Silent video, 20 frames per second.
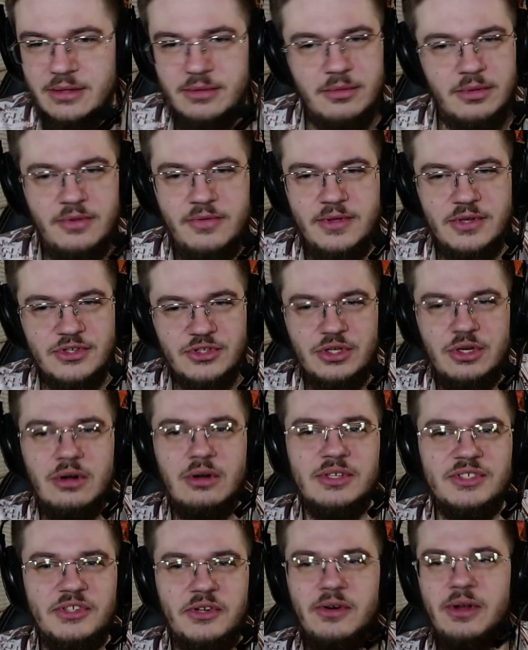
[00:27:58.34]
These
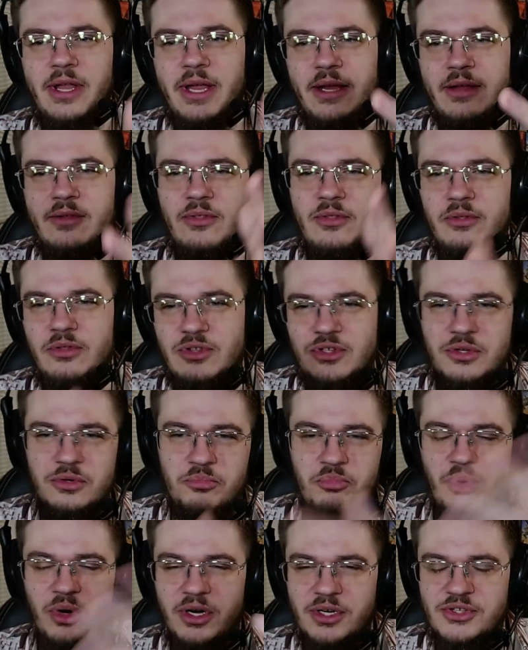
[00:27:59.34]
girls are like the two
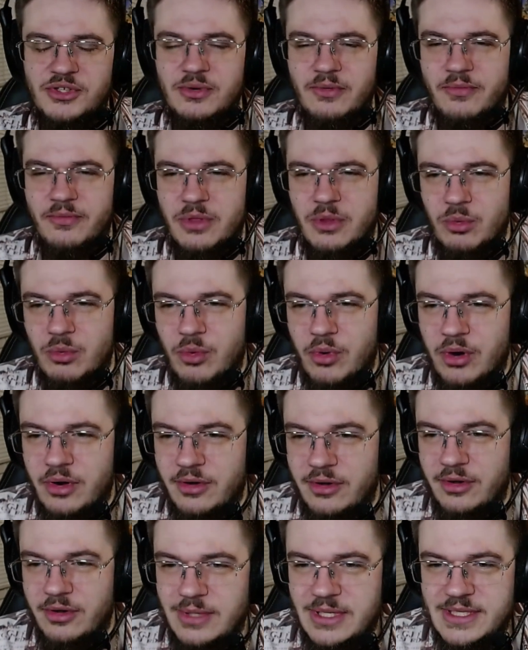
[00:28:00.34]
parts of the
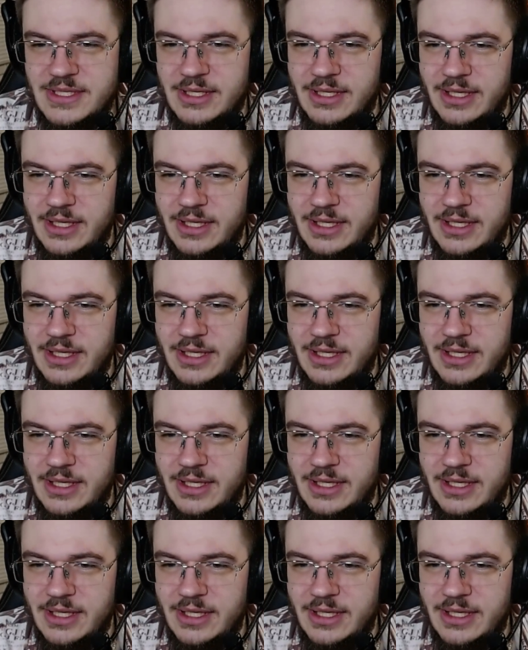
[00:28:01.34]
world, basically.